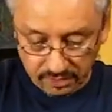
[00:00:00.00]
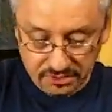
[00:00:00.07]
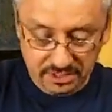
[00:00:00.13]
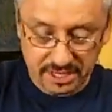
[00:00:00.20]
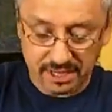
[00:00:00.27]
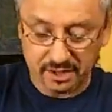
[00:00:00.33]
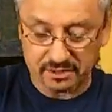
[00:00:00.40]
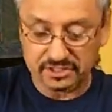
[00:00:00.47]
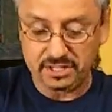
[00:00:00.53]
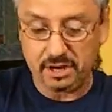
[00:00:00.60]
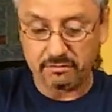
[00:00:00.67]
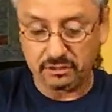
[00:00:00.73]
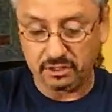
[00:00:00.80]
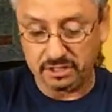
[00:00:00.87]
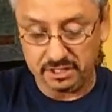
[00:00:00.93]
Let's take out
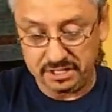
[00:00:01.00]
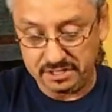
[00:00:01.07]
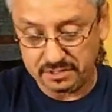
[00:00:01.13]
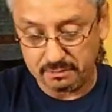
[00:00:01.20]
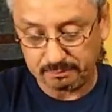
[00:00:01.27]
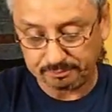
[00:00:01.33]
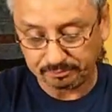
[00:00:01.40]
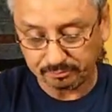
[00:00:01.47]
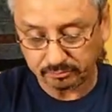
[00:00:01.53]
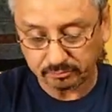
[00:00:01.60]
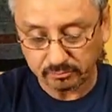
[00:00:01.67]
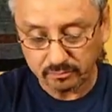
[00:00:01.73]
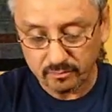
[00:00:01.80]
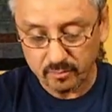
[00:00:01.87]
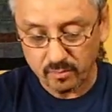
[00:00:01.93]
several of these.
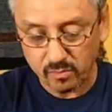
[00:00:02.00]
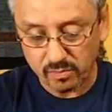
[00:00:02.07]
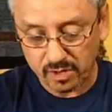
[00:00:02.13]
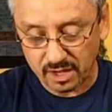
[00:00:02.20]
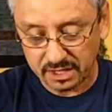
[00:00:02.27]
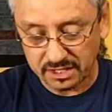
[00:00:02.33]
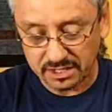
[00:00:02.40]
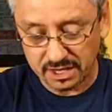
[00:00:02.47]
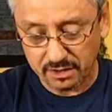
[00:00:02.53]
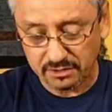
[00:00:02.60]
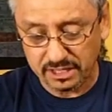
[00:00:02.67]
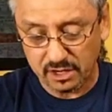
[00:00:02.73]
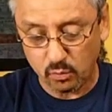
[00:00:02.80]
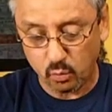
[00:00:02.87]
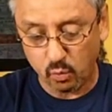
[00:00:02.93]
Because I
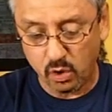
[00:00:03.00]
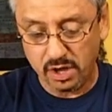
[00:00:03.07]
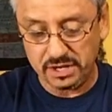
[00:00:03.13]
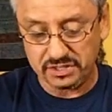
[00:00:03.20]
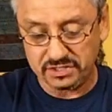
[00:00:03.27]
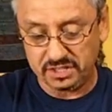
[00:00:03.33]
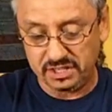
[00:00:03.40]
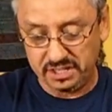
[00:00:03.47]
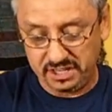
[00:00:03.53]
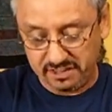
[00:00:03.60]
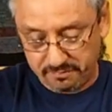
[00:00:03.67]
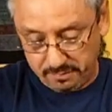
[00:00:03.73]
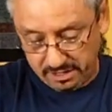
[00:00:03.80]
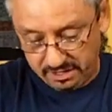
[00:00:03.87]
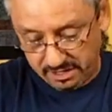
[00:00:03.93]
don't think one is going to
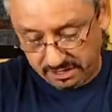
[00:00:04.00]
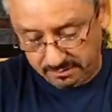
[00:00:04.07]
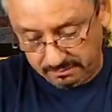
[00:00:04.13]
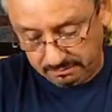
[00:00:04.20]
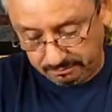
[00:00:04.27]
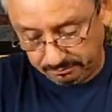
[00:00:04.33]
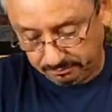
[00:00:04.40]
give me the